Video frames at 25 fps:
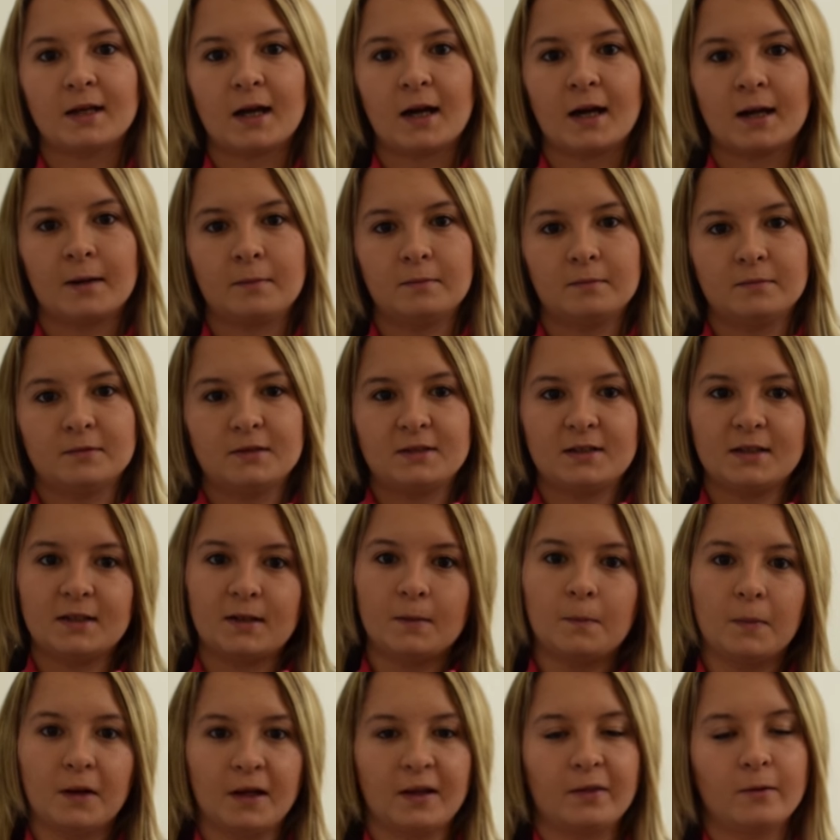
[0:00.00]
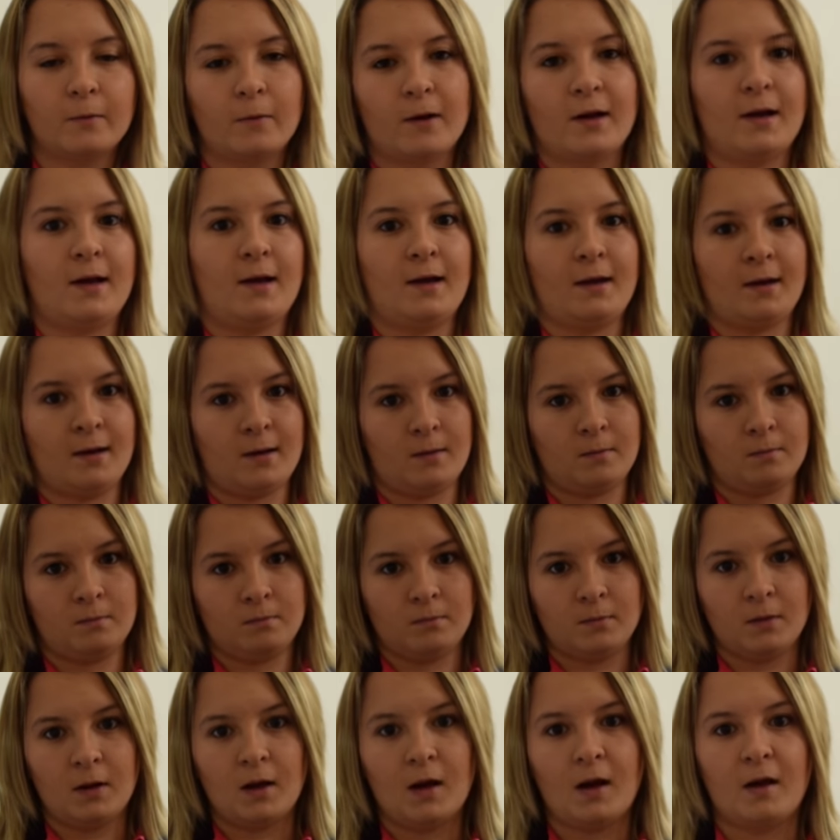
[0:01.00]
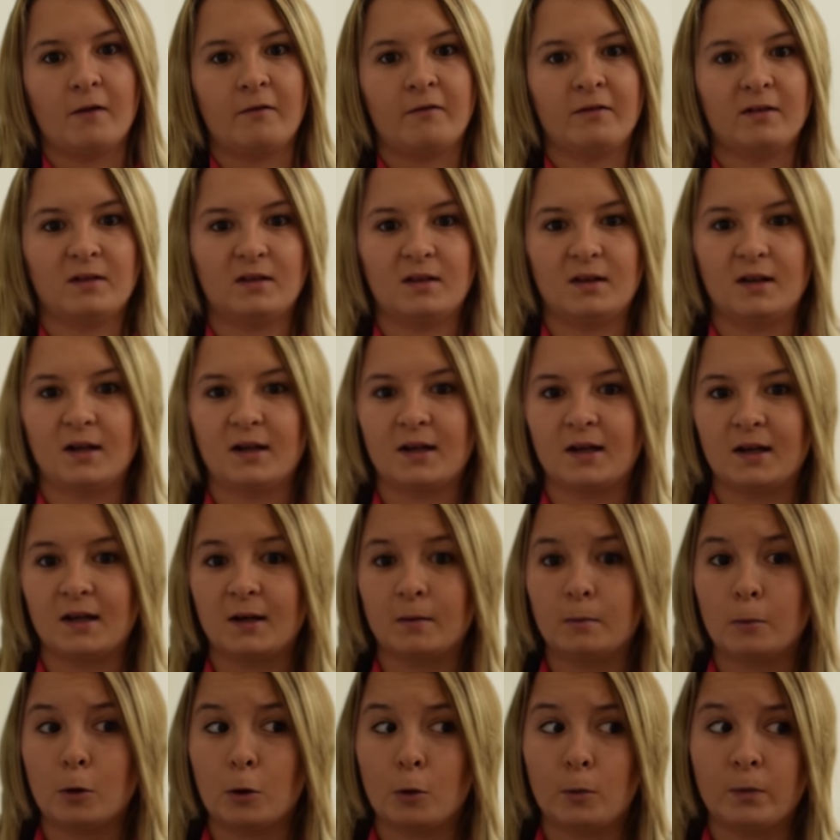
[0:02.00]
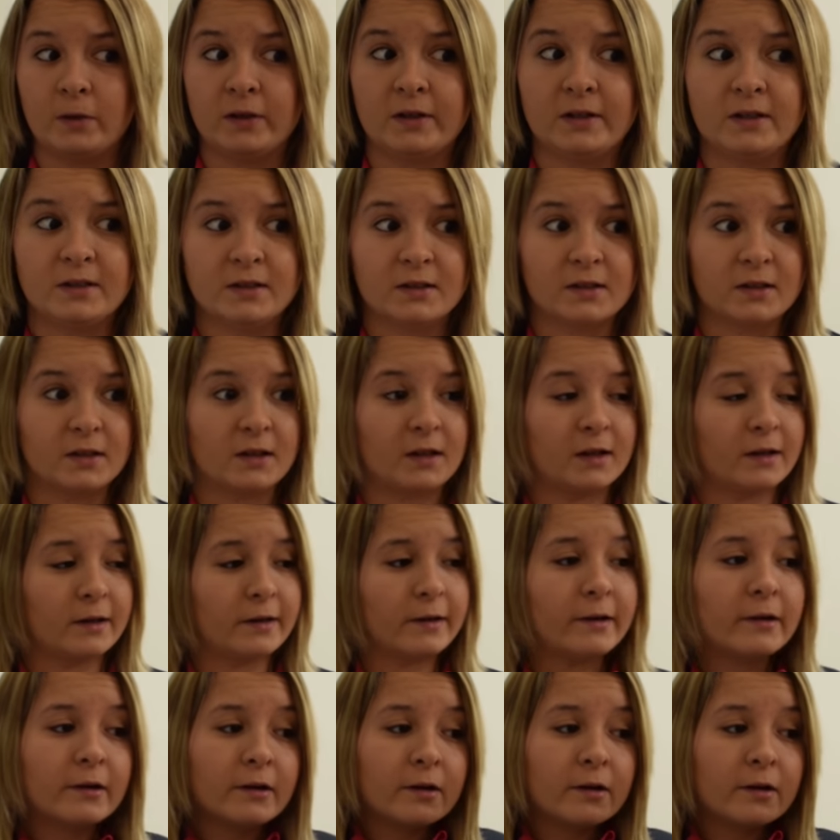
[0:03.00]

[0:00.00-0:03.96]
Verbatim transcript: I am sick of being the way I am. I feel like I am obese, like